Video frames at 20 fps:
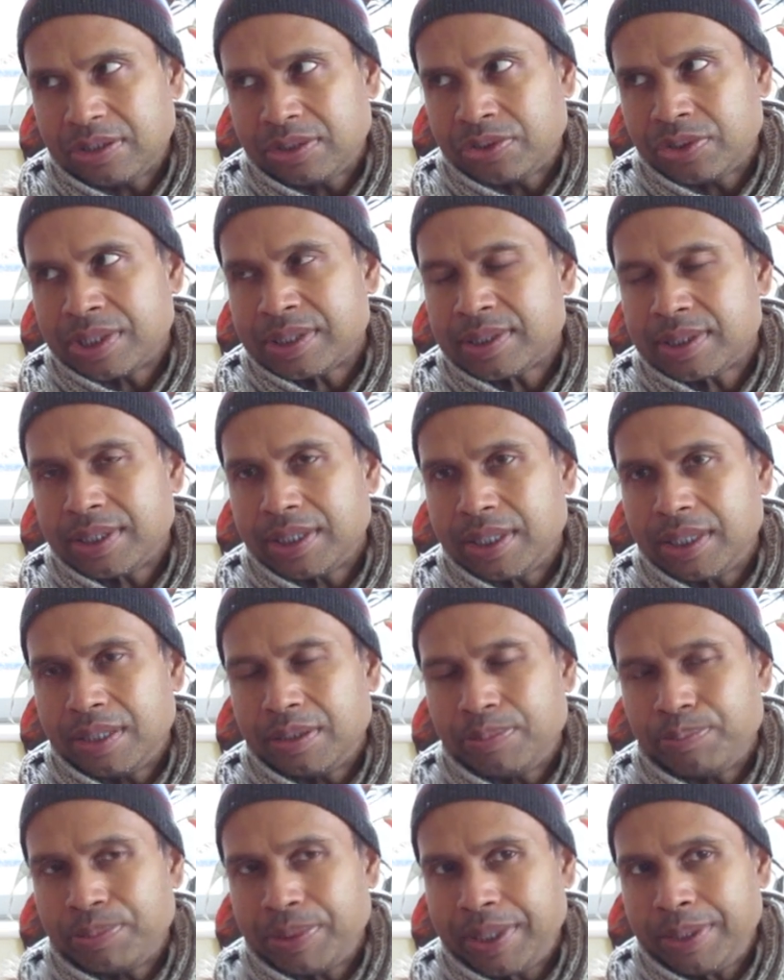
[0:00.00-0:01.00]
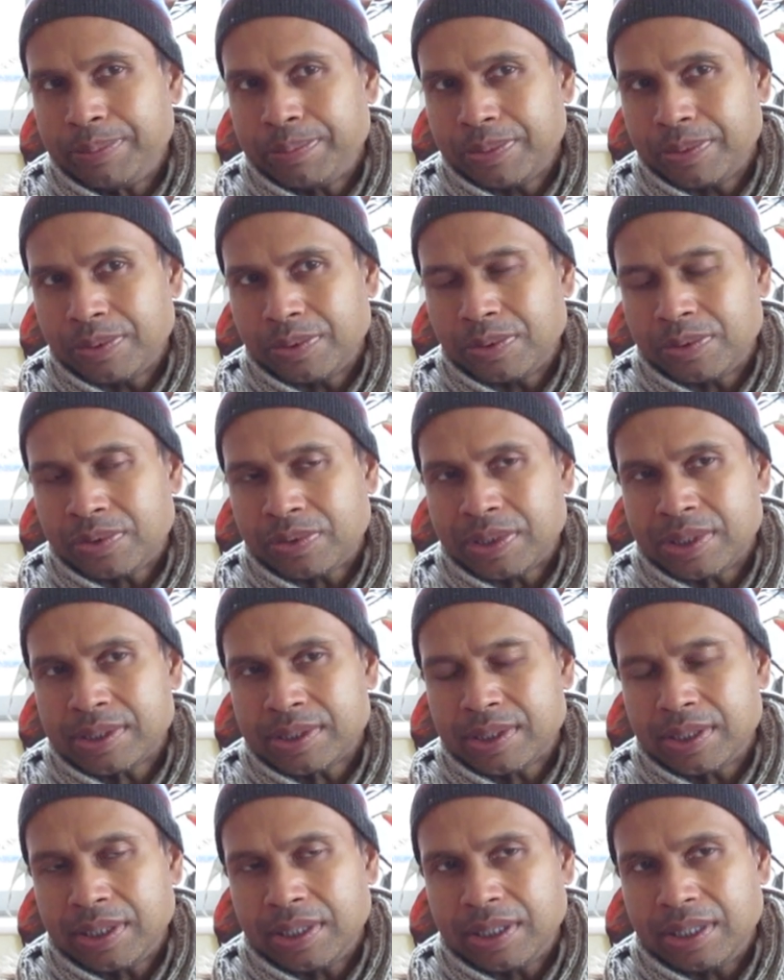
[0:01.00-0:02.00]
trusting in people or
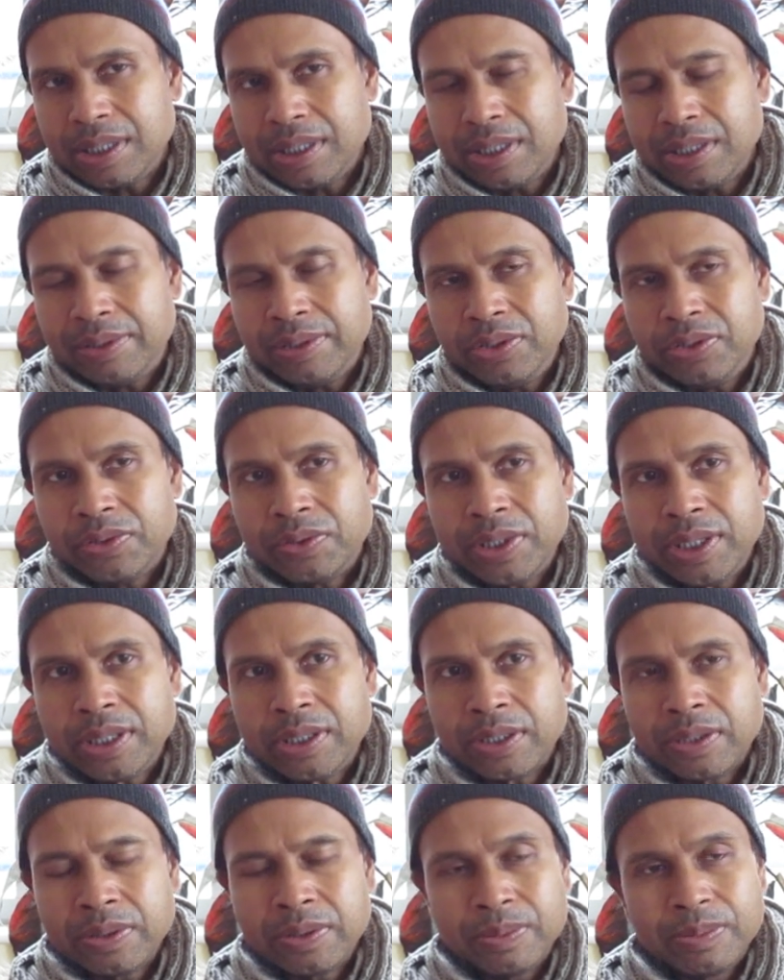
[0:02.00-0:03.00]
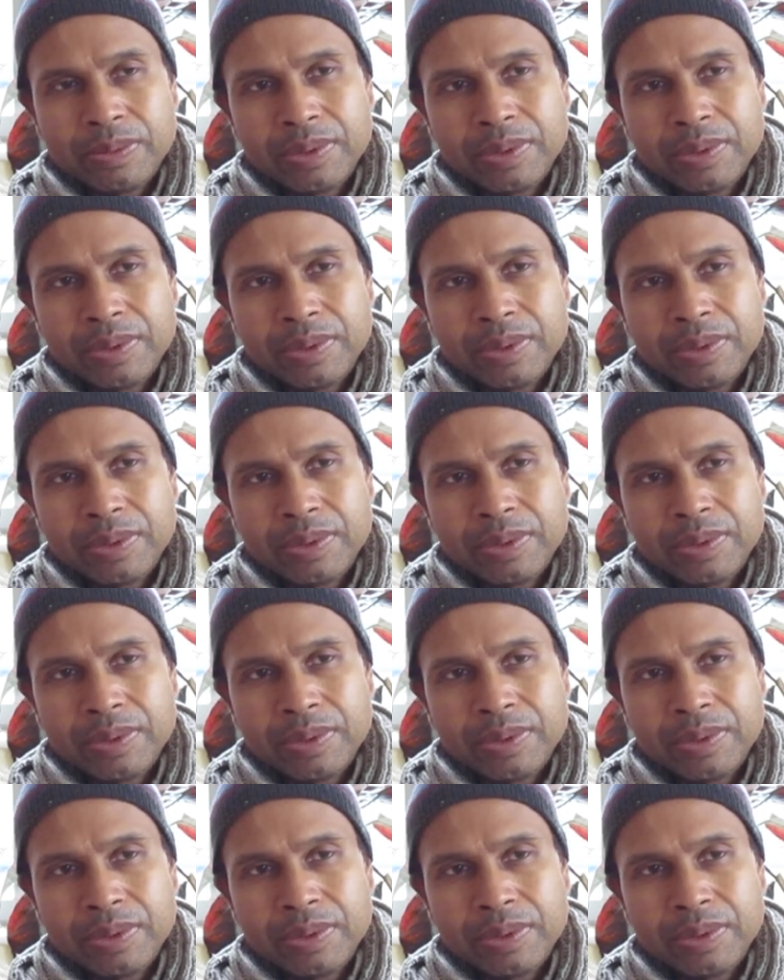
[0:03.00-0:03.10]
trusting in your ego,